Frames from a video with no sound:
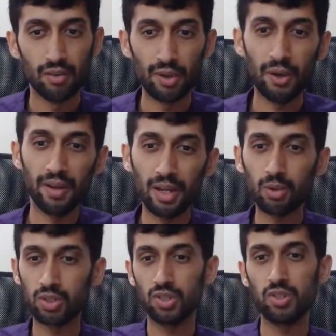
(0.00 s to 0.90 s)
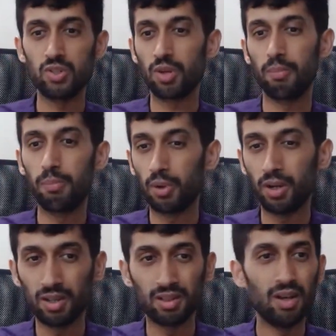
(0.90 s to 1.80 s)
If you have any questions, you can
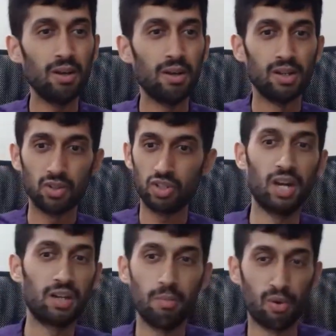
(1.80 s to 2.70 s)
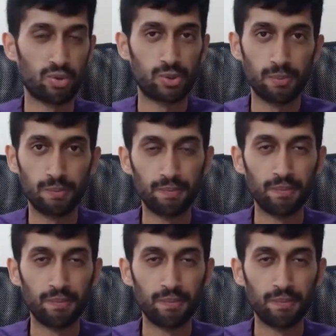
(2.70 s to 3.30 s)
put it in the chat box.